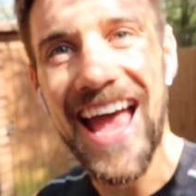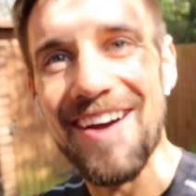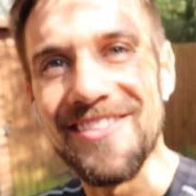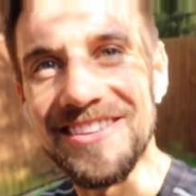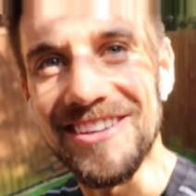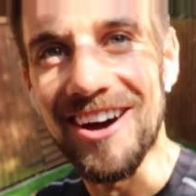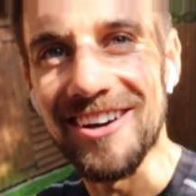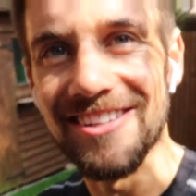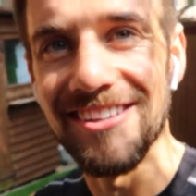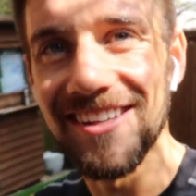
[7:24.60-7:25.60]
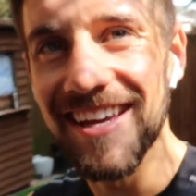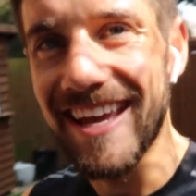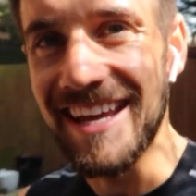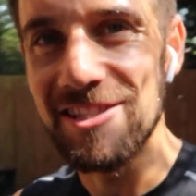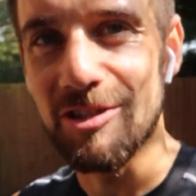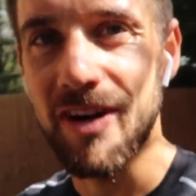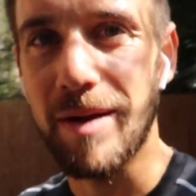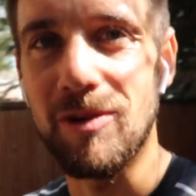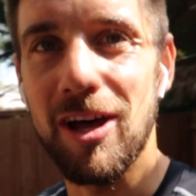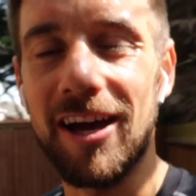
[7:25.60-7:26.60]
out in the garden,
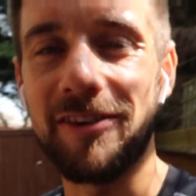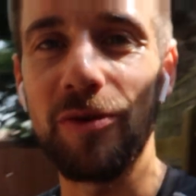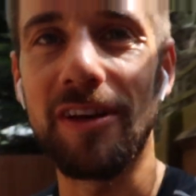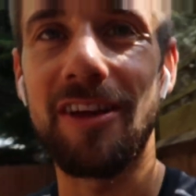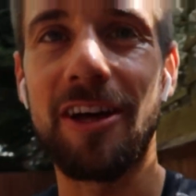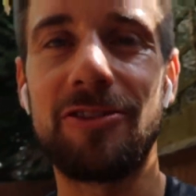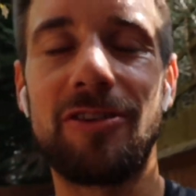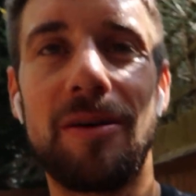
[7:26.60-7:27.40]
Instagram Live with Under